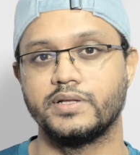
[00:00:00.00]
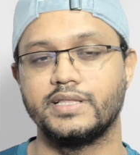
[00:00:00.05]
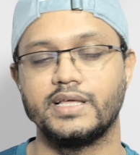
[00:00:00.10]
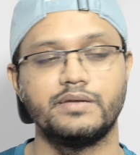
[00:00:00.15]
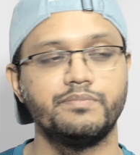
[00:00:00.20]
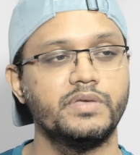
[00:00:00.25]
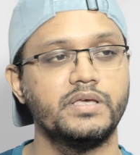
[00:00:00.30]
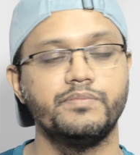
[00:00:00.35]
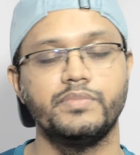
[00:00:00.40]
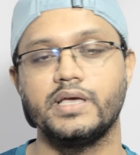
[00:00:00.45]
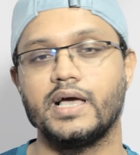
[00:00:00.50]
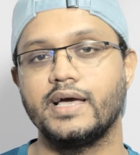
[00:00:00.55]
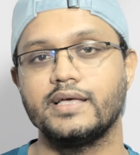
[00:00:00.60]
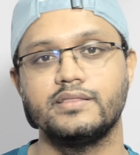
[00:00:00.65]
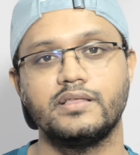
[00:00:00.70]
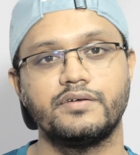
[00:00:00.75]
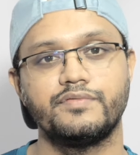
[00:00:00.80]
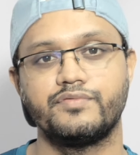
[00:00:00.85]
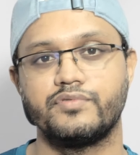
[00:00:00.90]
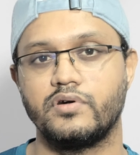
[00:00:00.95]
That may be
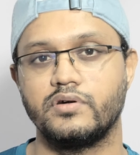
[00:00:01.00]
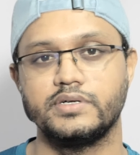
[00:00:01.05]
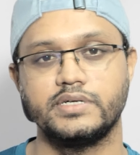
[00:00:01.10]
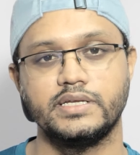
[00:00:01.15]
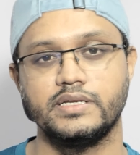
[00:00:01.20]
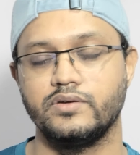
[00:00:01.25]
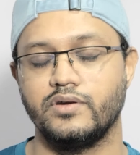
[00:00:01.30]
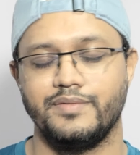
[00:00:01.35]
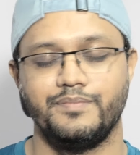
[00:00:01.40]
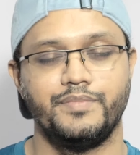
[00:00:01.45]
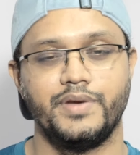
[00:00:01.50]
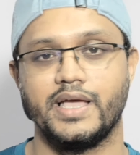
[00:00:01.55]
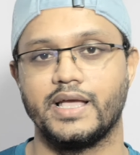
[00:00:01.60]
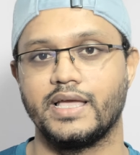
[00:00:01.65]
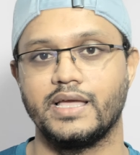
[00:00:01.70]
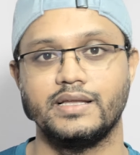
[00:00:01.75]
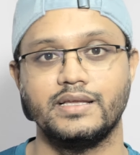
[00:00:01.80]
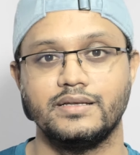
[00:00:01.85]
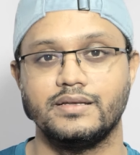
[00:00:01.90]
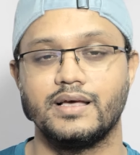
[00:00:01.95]
either front-end or
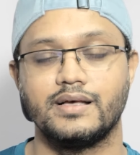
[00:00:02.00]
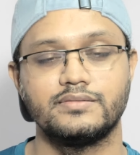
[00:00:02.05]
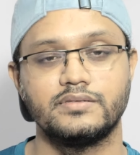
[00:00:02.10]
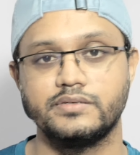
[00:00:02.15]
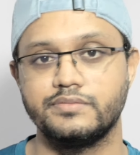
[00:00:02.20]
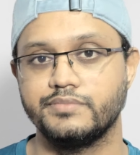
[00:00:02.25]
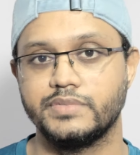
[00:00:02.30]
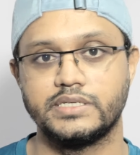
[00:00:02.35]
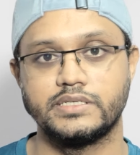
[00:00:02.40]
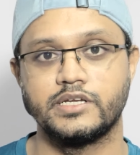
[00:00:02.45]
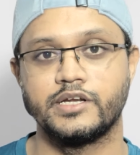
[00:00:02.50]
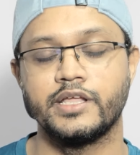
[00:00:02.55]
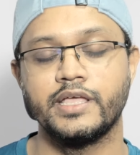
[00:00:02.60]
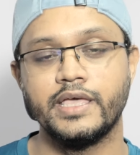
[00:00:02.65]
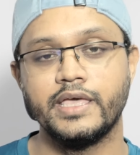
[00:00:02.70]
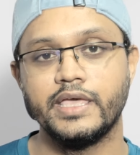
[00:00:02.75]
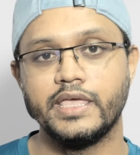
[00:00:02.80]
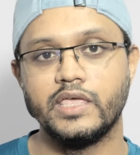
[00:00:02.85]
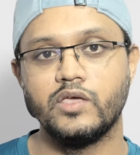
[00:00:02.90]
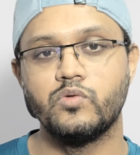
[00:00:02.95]
back-end, it doesn't matter.
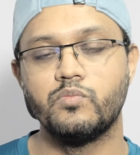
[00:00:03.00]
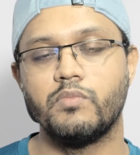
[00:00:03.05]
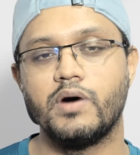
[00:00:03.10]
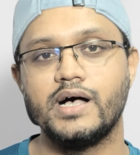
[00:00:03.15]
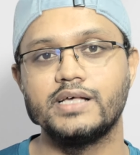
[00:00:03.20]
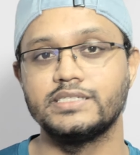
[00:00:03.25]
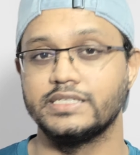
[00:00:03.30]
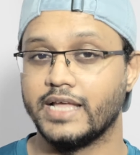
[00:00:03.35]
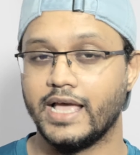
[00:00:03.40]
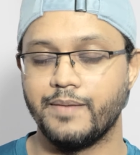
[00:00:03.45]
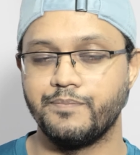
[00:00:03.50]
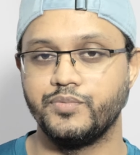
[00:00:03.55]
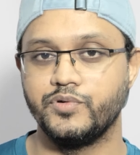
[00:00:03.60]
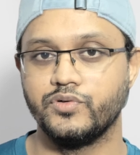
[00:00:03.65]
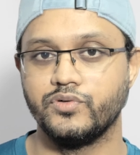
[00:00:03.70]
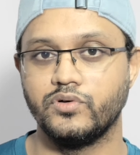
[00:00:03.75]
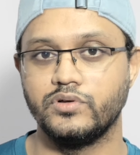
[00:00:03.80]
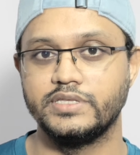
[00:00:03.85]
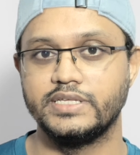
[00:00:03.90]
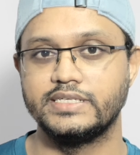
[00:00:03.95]
You must have to
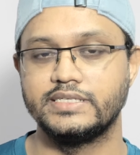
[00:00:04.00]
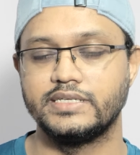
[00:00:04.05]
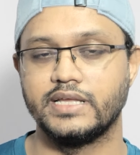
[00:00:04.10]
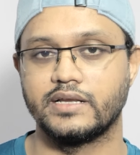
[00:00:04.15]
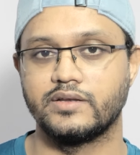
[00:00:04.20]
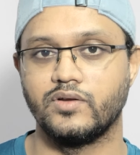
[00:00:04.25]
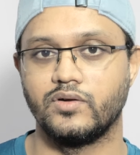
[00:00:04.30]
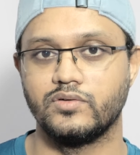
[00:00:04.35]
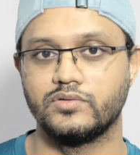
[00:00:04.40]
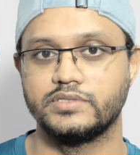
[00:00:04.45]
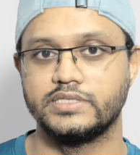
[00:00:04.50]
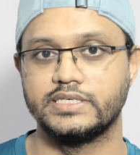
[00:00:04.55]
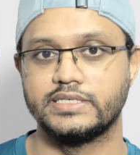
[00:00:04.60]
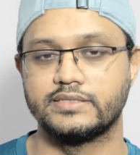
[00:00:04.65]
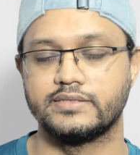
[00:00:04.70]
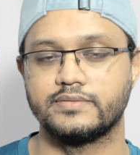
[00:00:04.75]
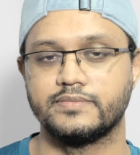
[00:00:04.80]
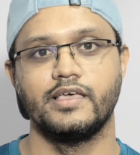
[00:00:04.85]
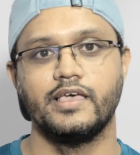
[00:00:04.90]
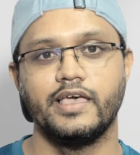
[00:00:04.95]
know these
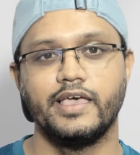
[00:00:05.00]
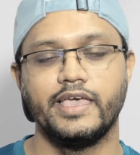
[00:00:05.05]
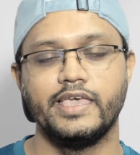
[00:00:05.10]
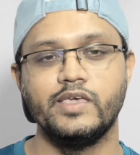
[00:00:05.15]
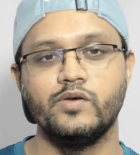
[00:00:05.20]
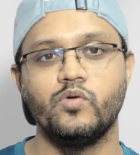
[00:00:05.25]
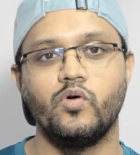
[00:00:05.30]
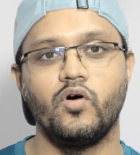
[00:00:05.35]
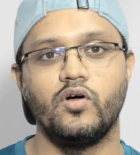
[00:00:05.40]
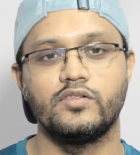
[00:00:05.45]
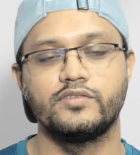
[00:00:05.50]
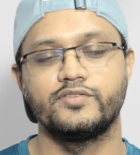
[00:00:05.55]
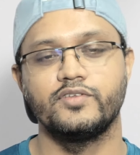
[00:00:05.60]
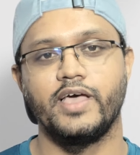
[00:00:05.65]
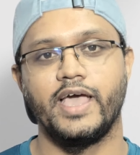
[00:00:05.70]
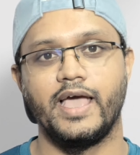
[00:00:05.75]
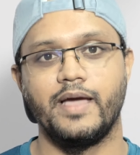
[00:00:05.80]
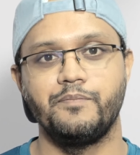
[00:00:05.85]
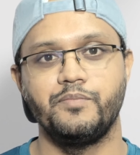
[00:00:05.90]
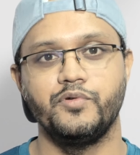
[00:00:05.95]
technologies. You also
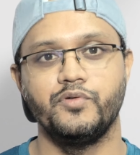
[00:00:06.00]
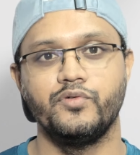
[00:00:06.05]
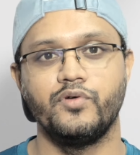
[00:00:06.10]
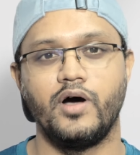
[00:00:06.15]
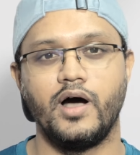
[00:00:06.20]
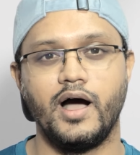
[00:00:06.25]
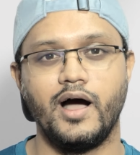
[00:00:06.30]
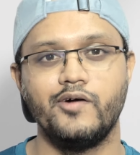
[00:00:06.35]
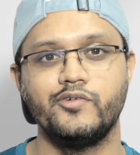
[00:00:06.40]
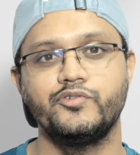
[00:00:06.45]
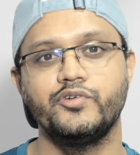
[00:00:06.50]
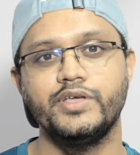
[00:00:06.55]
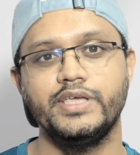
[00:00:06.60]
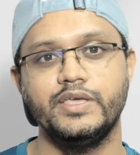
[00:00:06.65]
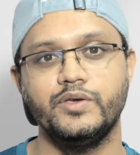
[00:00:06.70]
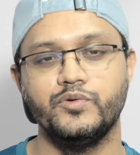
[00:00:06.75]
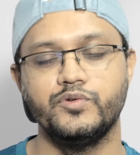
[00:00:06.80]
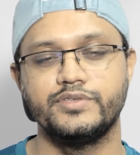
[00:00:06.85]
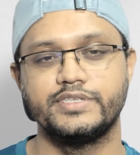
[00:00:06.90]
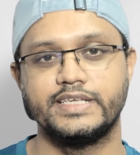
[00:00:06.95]
have to know how to
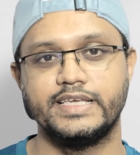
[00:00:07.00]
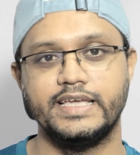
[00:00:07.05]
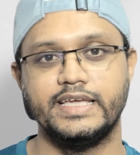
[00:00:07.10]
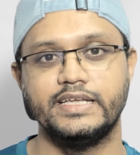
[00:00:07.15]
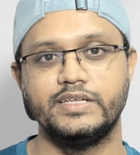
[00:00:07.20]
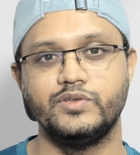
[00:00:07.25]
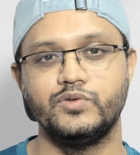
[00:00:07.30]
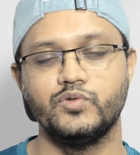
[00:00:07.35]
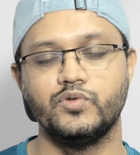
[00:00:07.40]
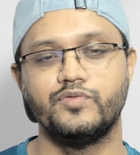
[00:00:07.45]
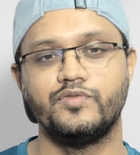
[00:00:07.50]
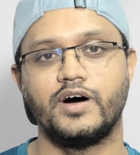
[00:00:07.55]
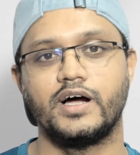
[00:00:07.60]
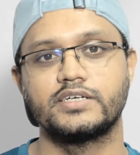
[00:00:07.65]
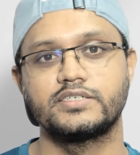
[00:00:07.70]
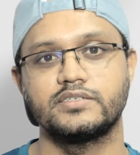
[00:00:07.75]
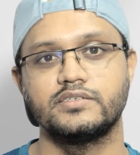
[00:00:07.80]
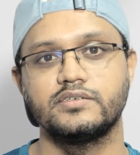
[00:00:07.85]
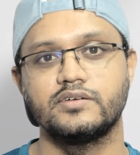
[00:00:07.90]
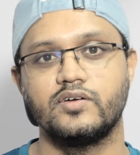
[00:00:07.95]
use Git to
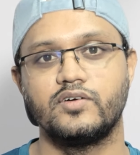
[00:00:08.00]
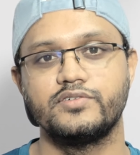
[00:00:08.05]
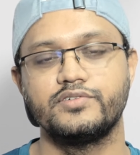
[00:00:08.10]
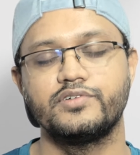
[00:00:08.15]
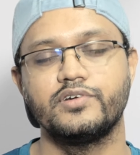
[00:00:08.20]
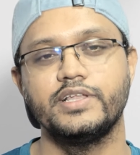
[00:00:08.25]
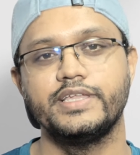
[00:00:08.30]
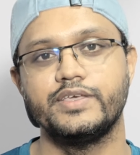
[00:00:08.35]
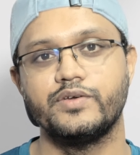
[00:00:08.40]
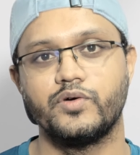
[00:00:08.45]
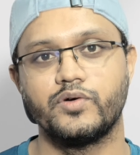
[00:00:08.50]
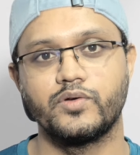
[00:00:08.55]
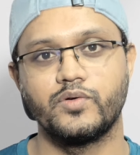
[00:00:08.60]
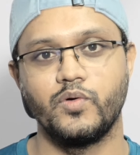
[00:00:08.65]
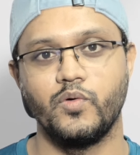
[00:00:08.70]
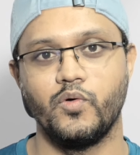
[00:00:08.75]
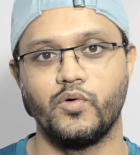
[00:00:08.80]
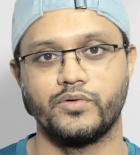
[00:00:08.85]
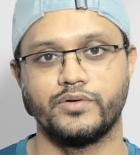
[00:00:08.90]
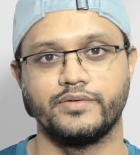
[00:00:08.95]
version control your
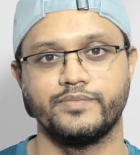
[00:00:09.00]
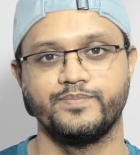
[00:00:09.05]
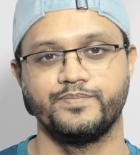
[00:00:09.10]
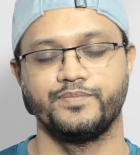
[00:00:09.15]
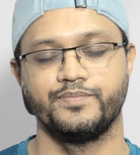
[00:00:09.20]
code.